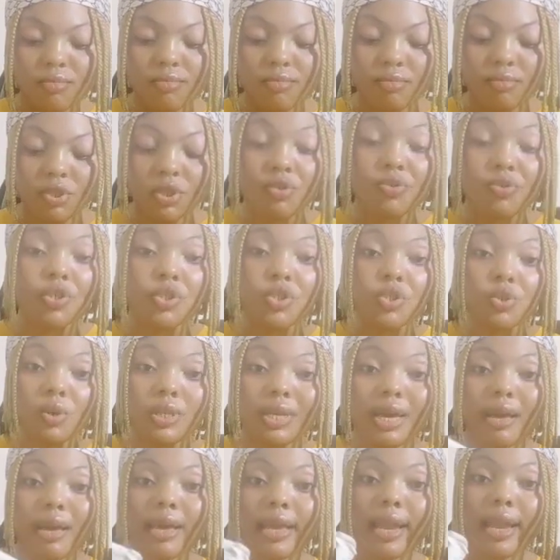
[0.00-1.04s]
screenshot
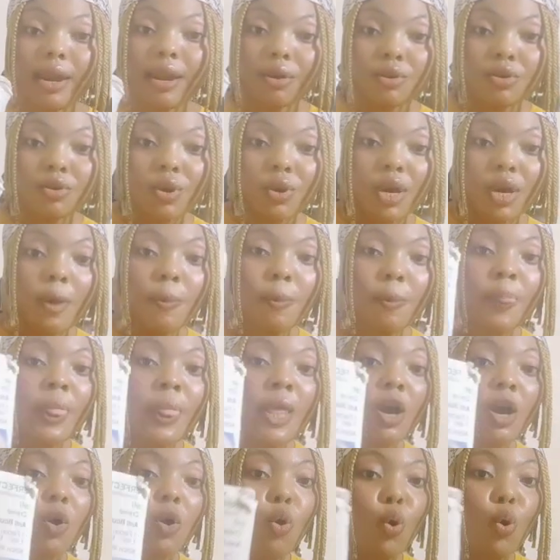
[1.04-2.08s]
and get it, okay,
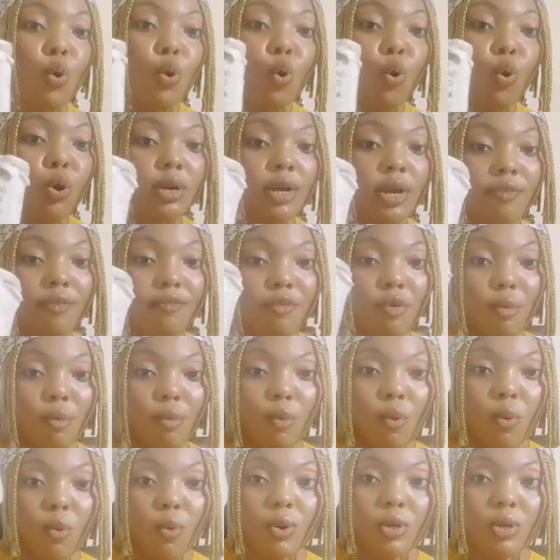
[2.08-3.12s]
or order from
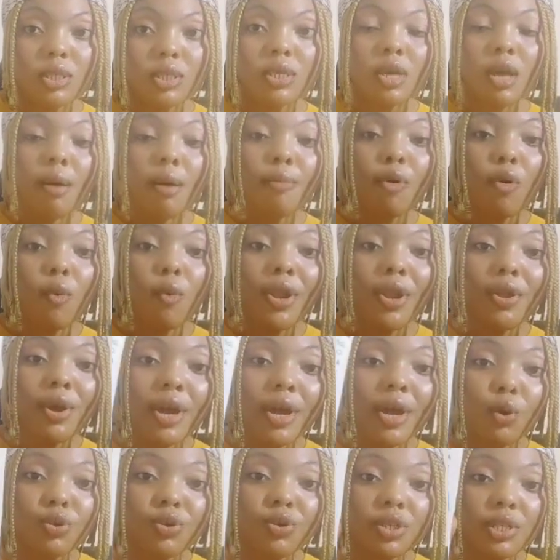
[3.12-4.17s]
Orbs. But when
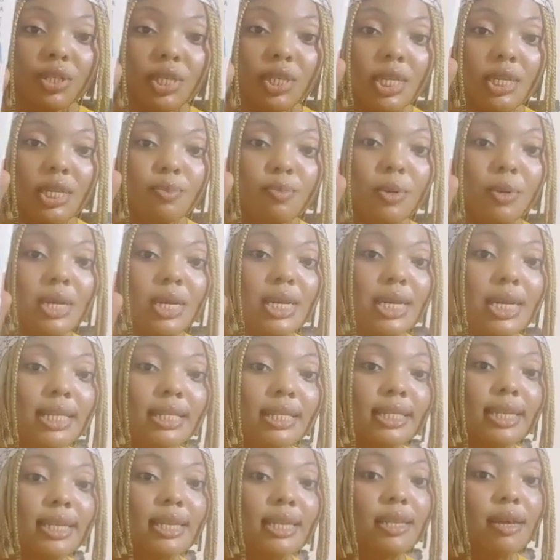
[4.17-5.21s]
you're ordering this,
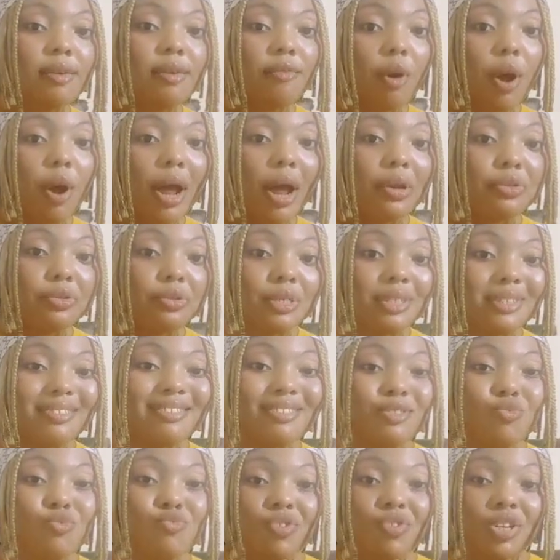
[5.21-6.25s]
please endeavor ordering
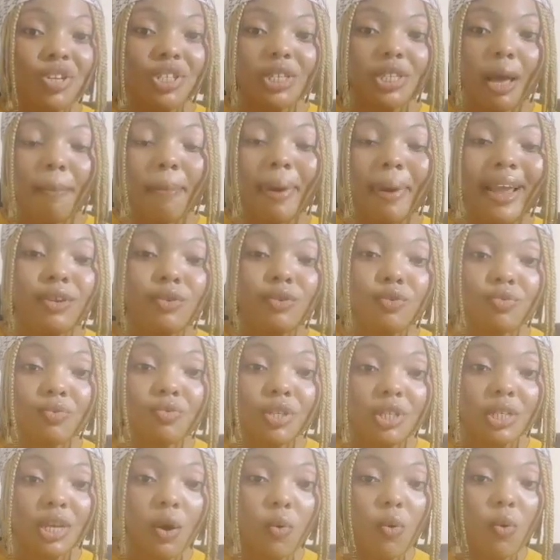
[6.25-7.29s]
the original. Buy the
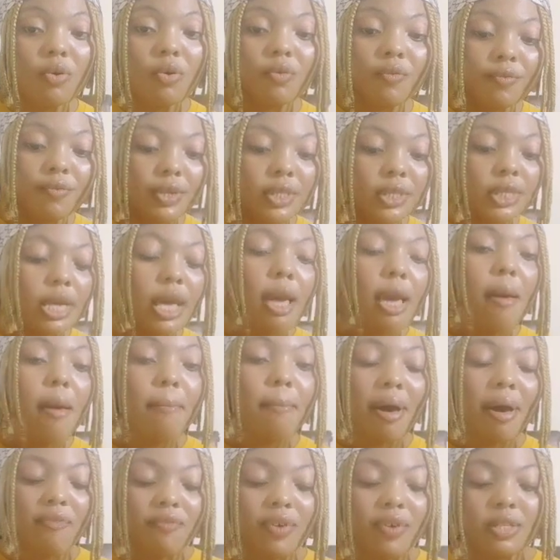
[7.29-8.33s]
original one of this
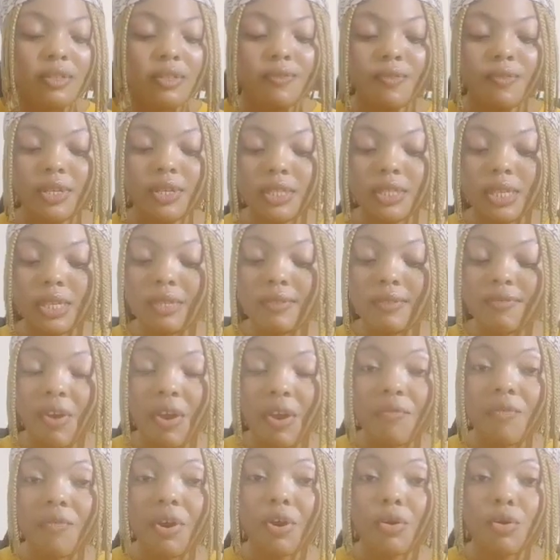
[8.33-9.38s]
Perfect Face. It's
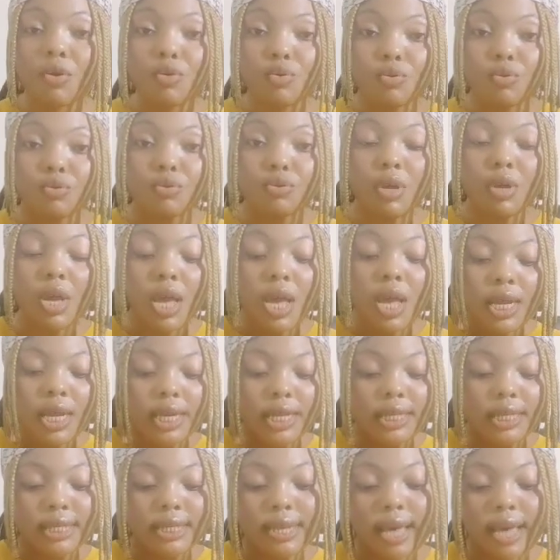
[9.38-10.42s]
very, very good.
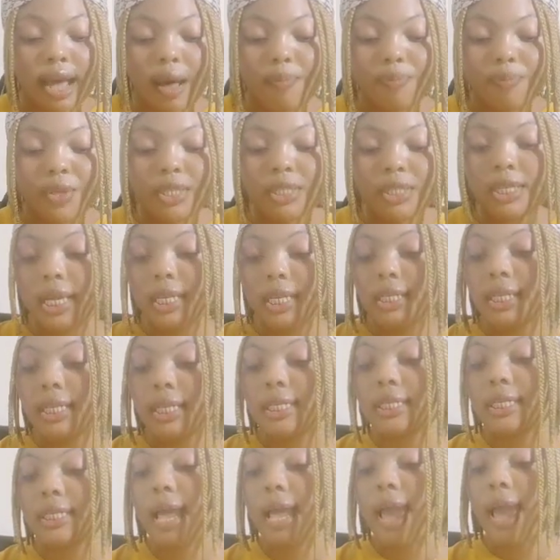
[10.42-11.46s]
This they said
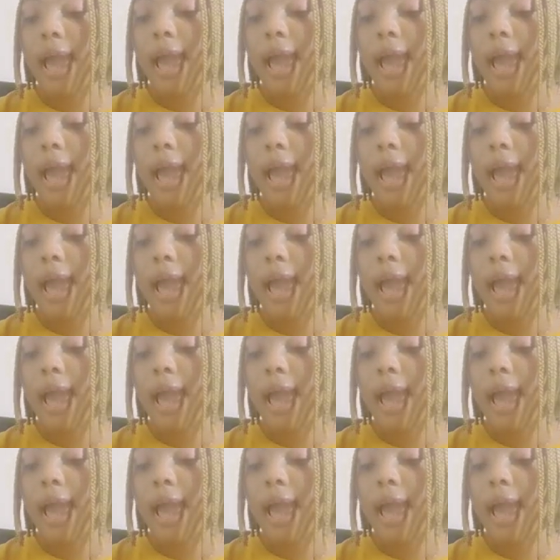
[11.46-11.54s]
is